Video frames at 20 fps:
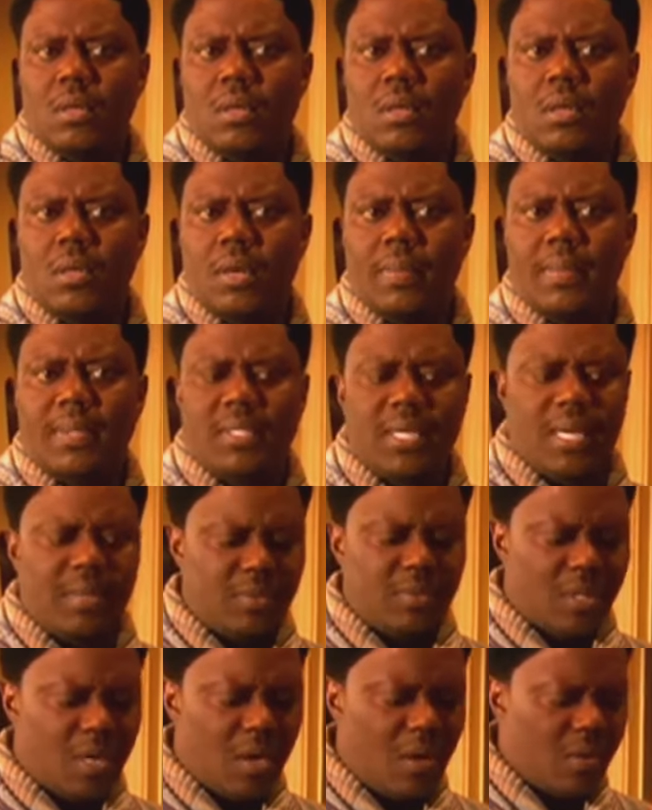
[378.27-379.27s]
How many times you
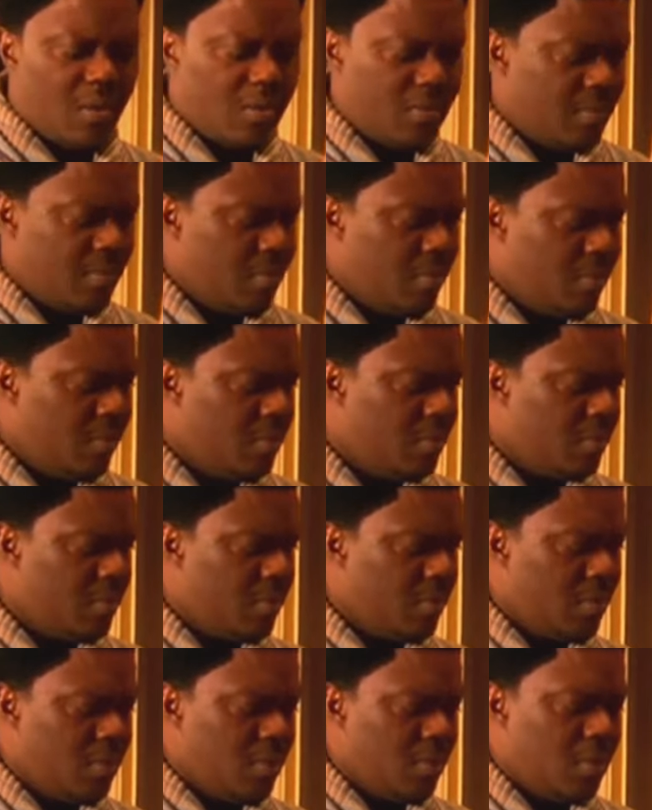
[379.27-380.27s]
call them?
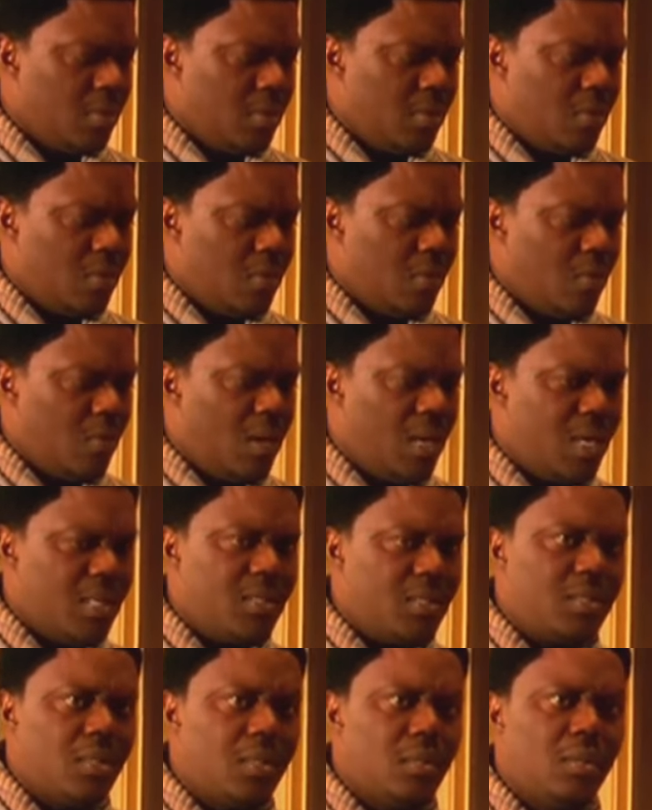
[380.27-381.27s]
Once. Once?
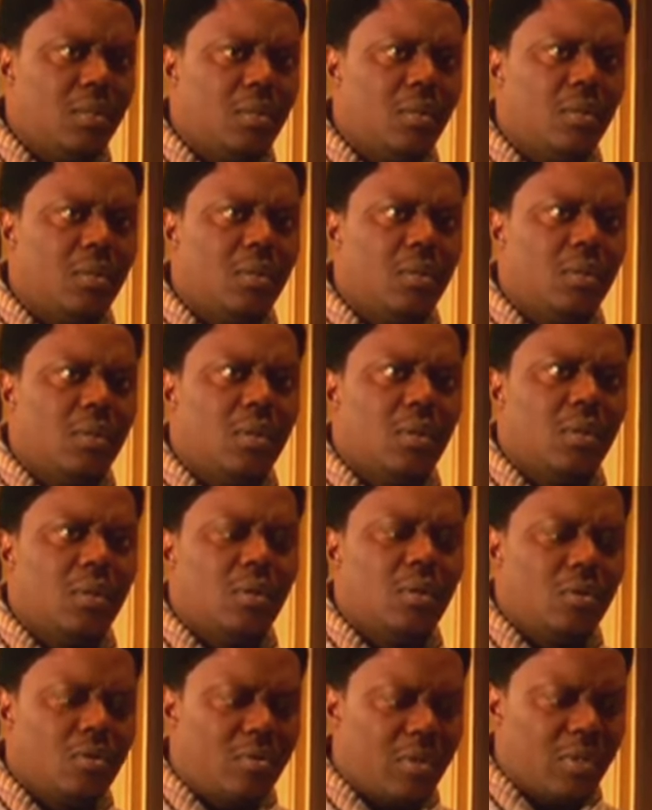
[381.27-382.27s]
You
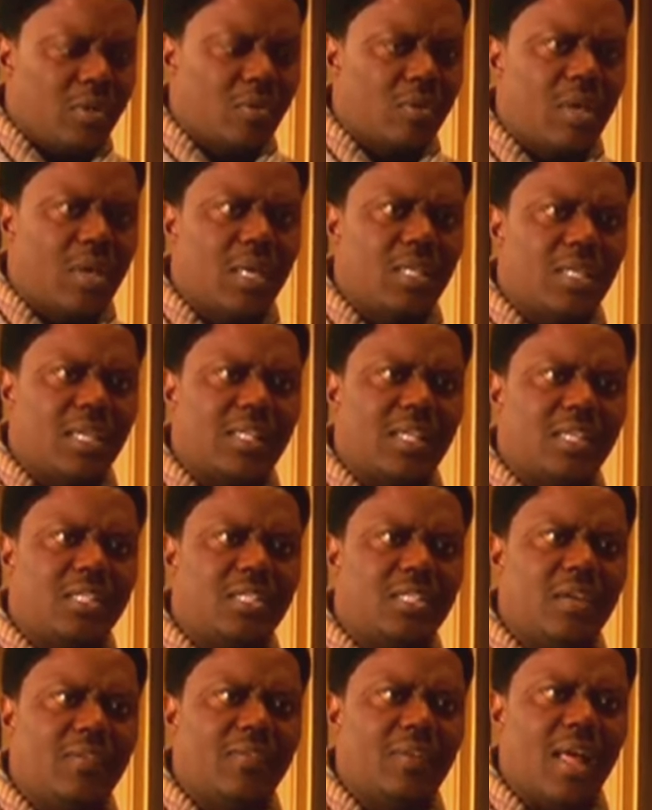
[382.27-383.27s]
treat them kids like they
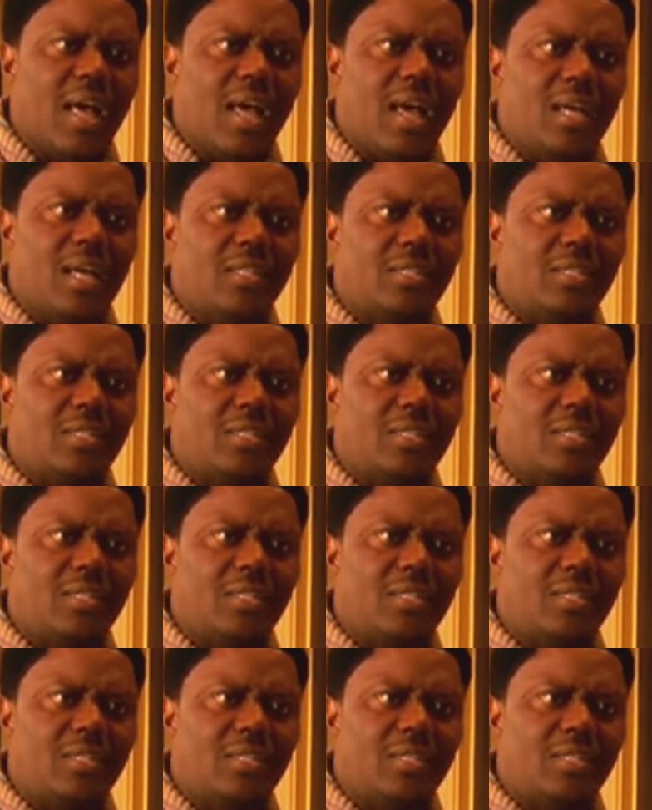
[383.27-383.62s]
civilized.